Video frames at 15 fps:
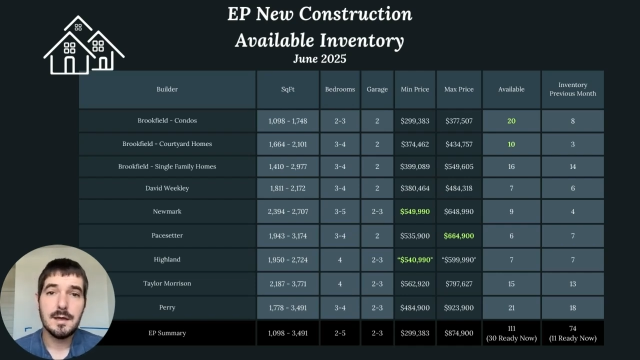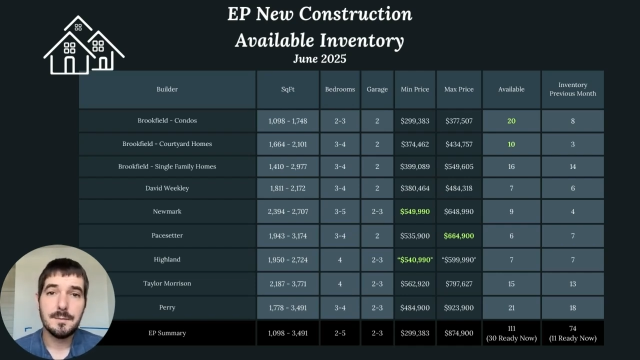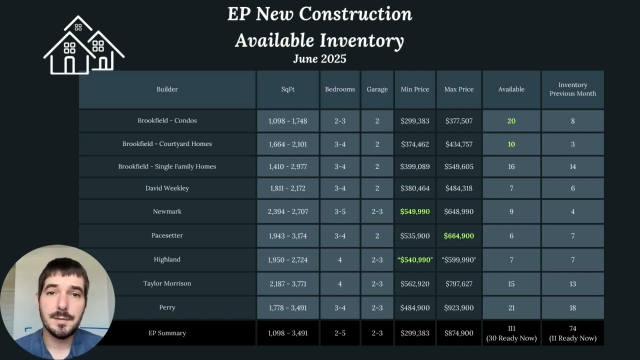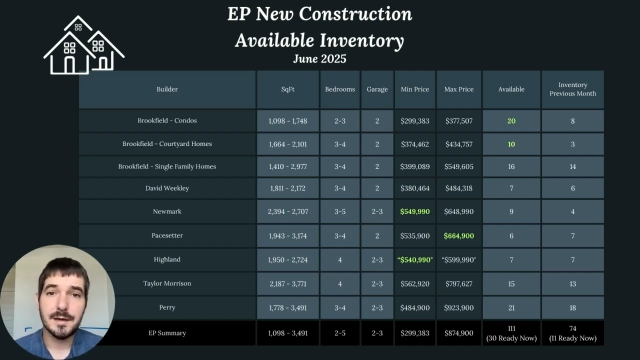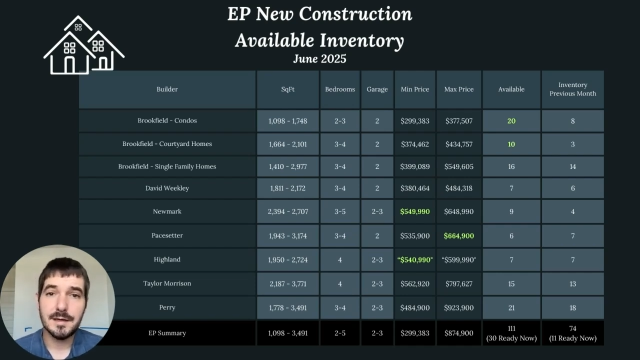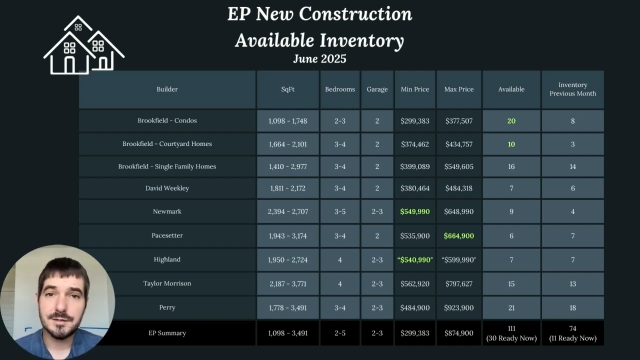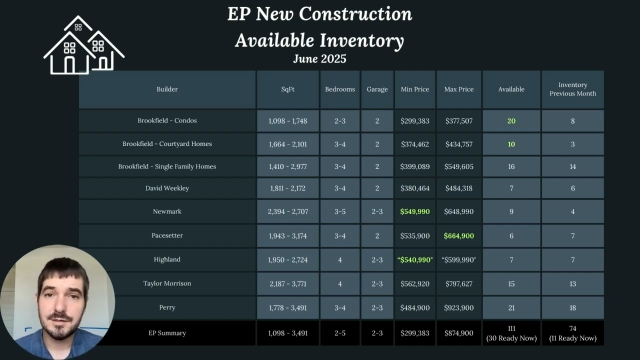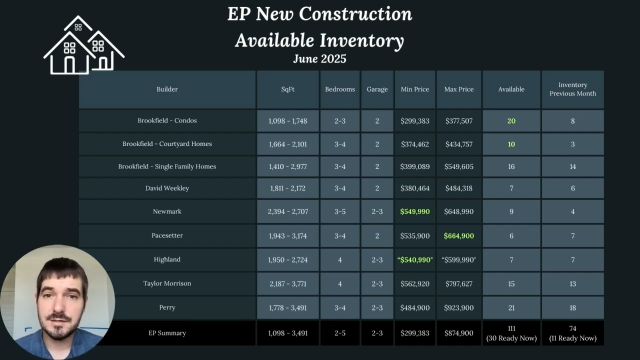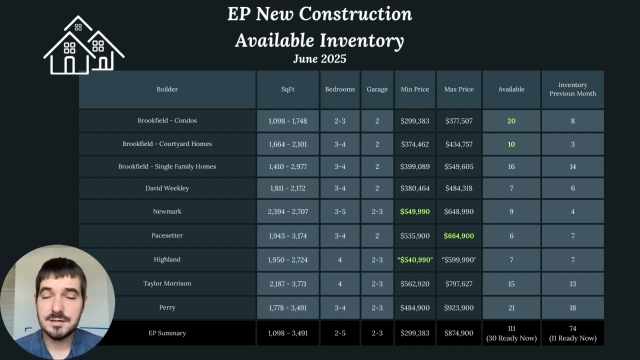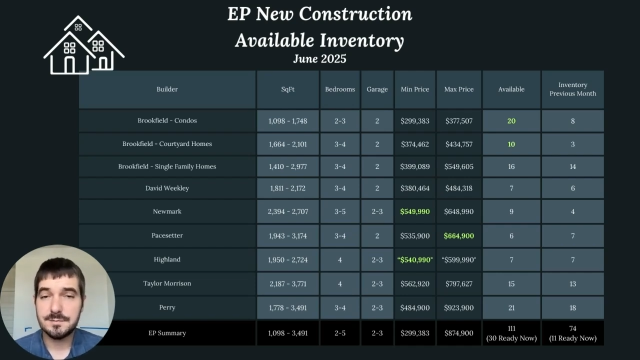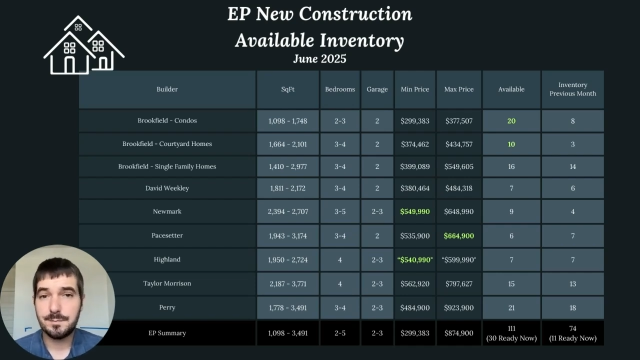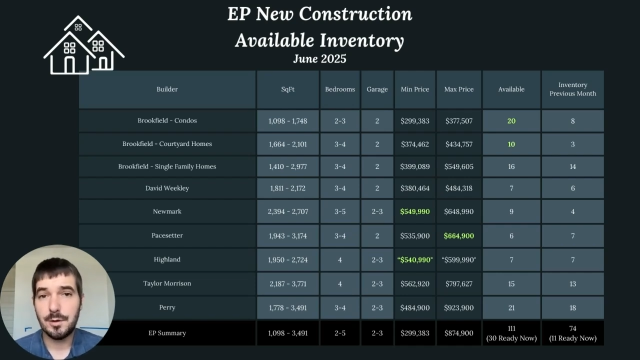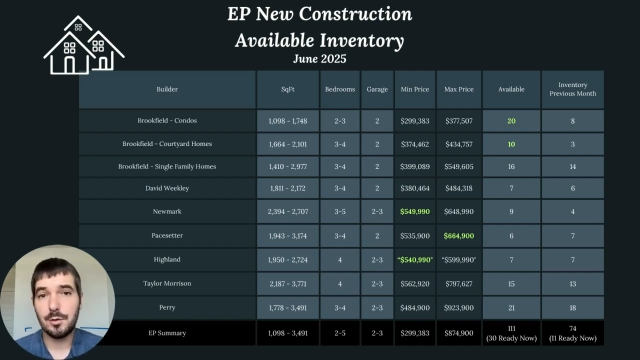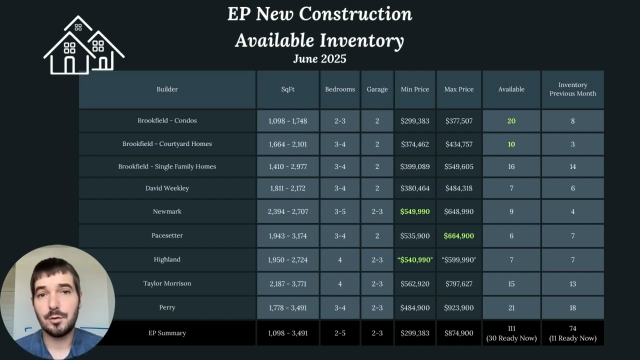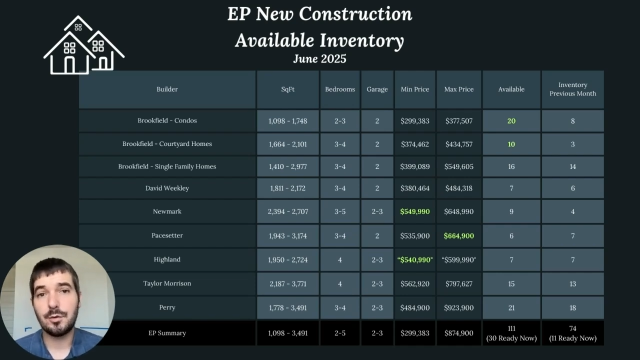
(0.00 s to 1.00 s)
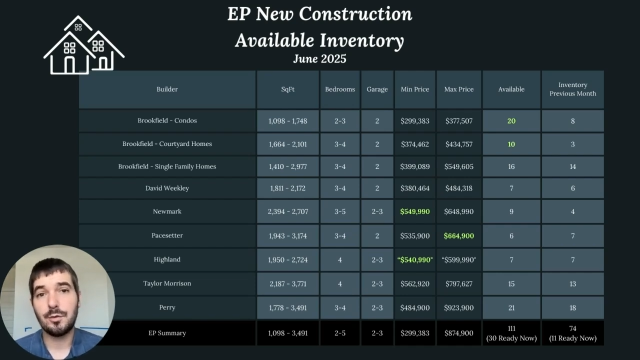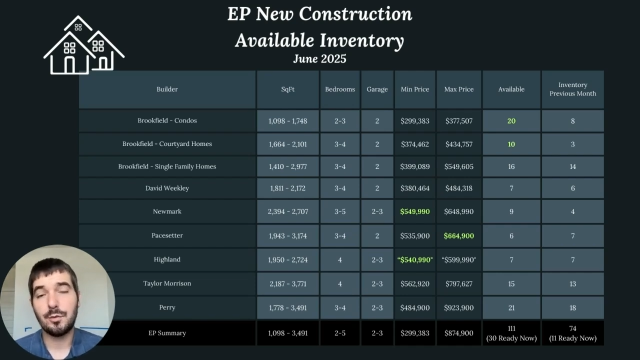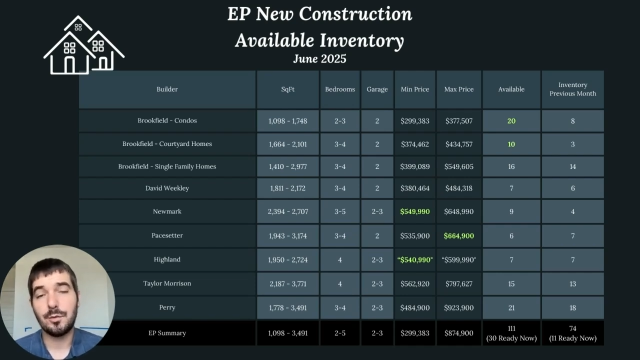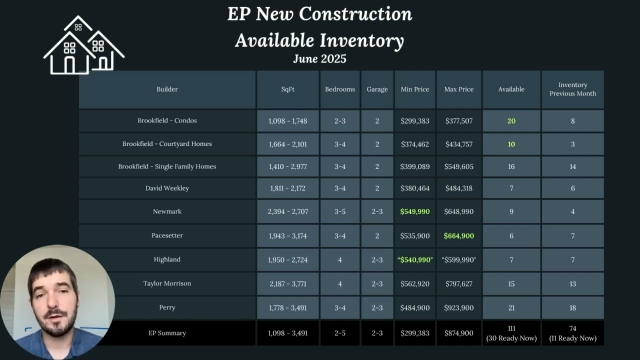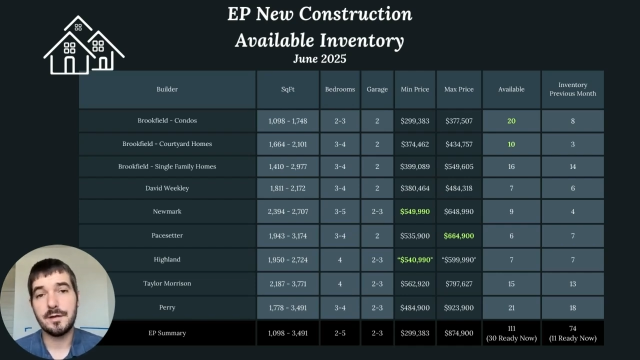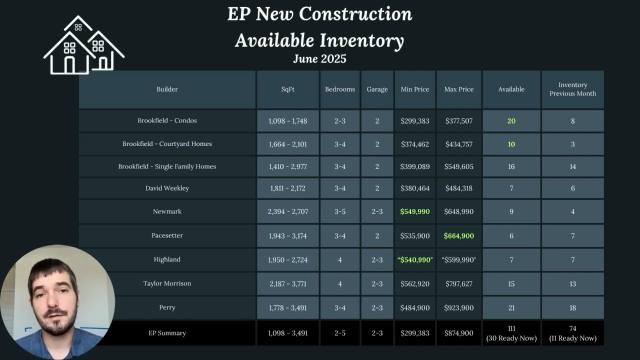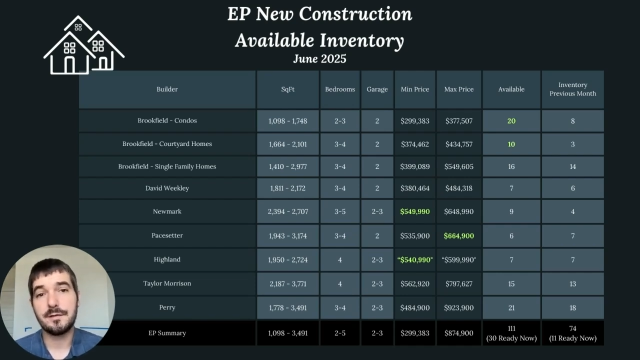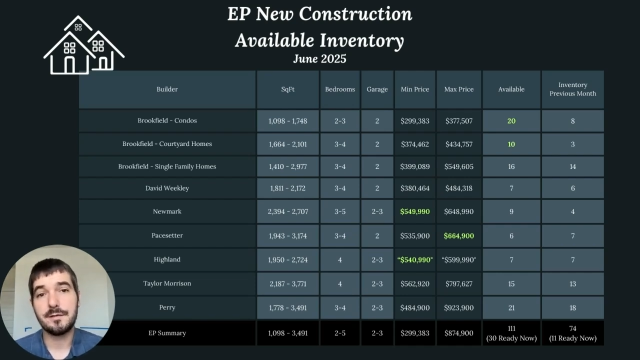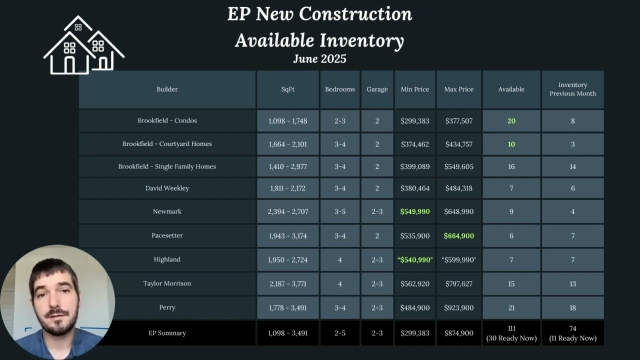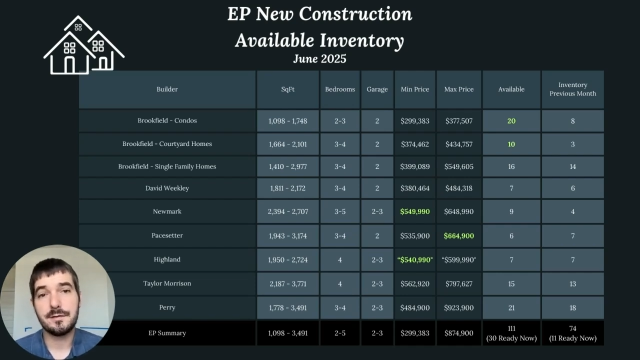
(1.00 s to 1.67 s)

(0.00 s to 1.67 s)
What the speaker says: but I just spoke with